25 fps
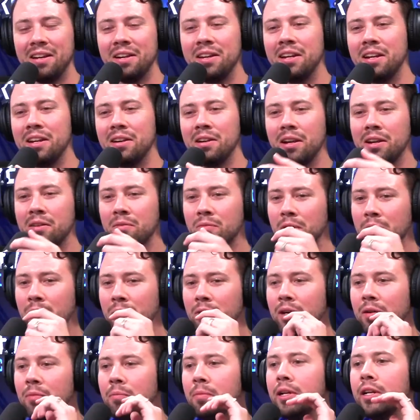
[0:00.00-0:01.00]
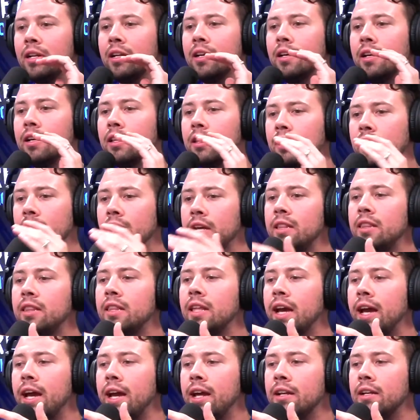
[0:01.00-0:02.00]
and we will. But let
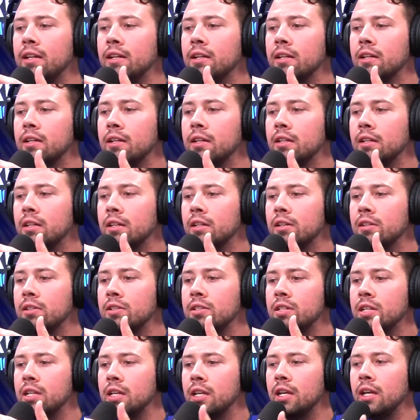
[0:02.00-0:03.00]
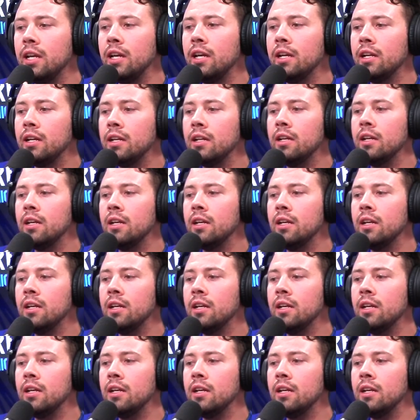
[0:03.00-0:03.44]
that sink in.